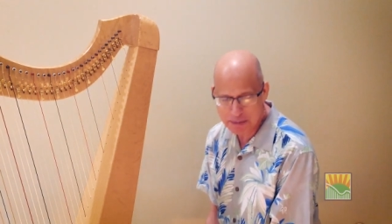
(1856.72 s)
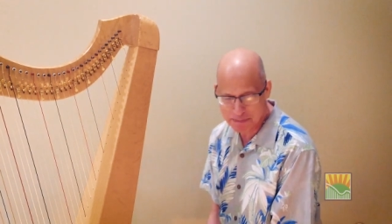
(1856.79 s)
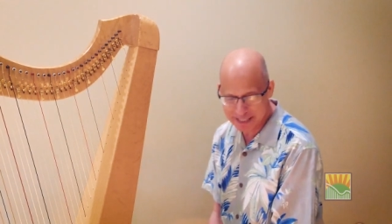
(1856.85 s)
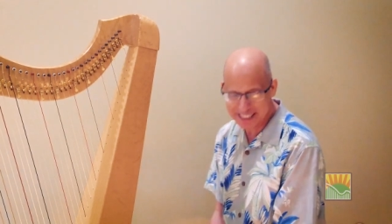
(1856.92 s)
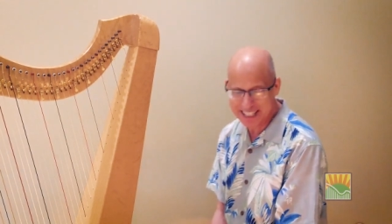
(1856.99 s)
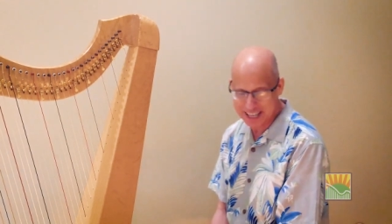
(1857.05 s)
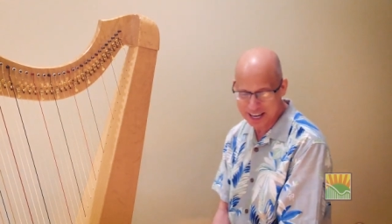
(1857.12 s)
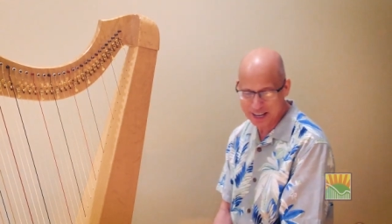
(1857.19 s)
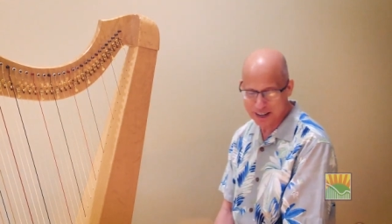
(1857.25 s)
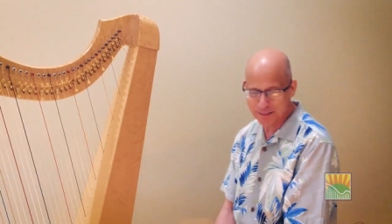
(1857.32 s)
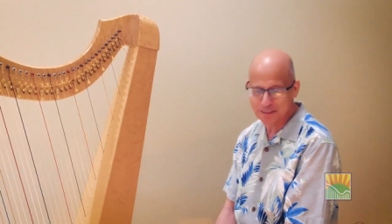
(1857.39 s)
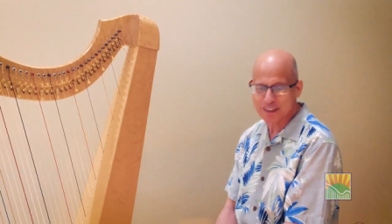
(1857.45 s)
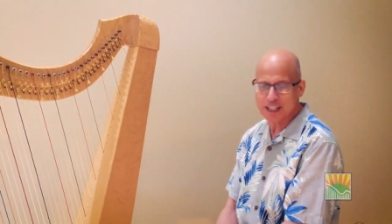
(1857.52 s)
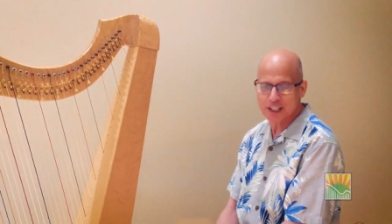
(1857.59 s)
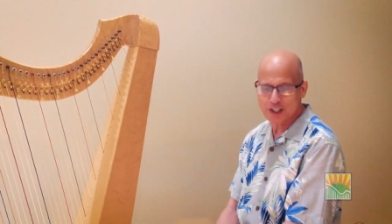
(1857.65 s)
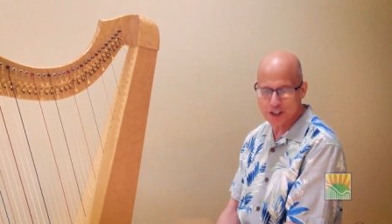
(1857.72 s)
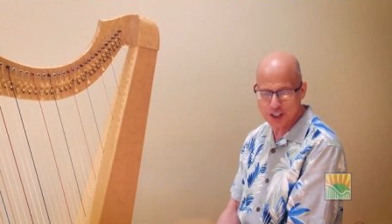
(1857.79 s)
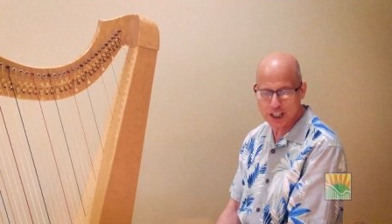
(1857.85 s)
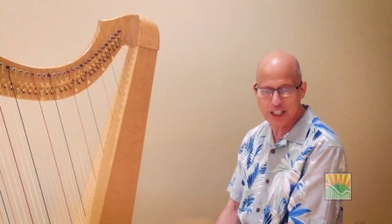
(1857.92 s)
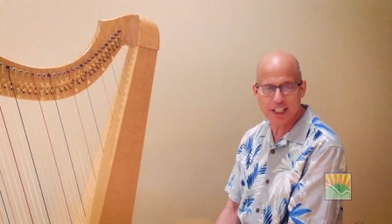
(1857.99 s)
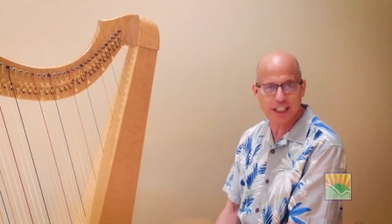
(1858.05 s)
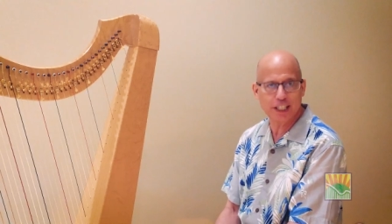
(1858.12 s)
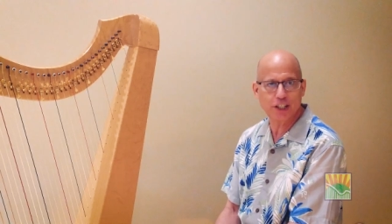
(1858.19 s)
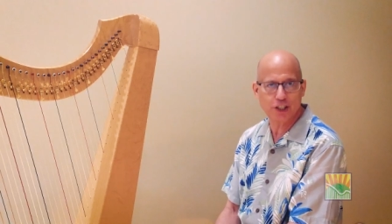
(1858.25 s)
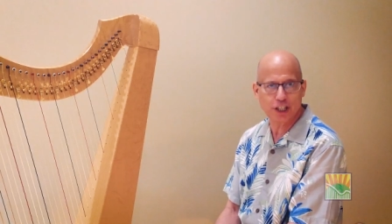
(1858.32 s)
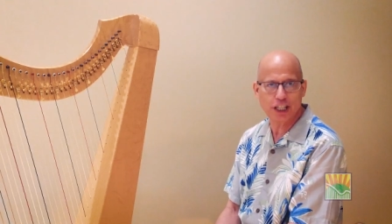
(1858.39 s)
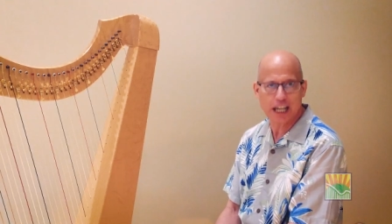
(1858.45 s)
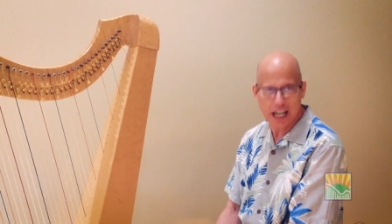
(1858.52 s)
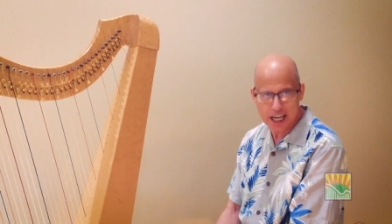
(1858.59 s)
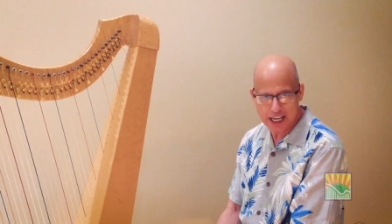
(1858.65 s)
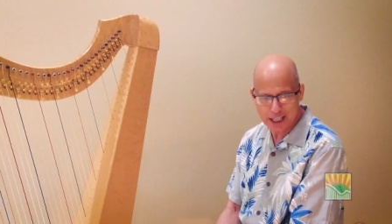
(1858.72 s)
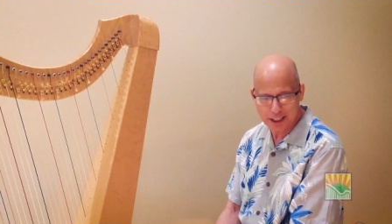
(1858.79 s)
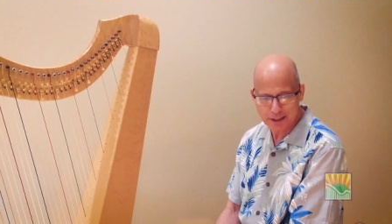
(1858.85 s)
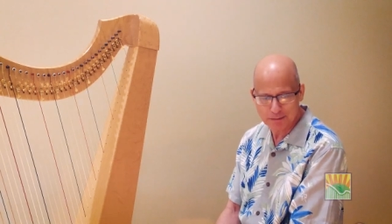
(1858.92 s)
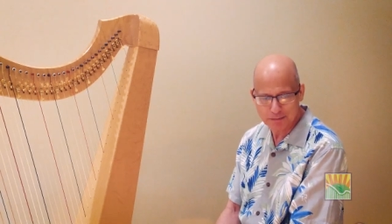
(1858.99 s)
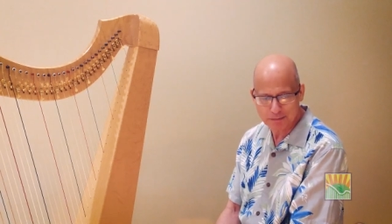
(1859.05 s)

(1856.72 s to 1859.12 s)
B F G D G A.